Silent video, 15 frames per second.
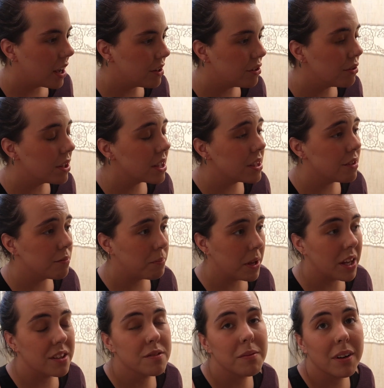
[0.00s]
I do like these
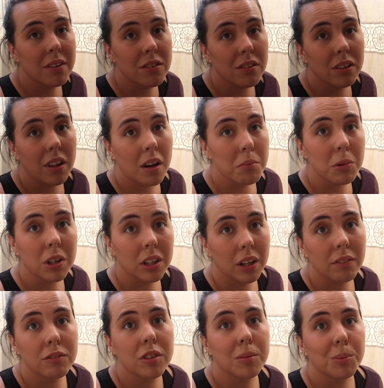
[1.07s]
pants better, they're a lot more
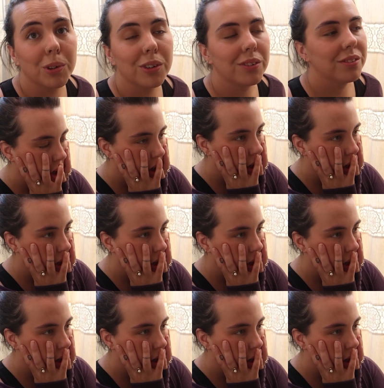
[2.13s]
comfortable.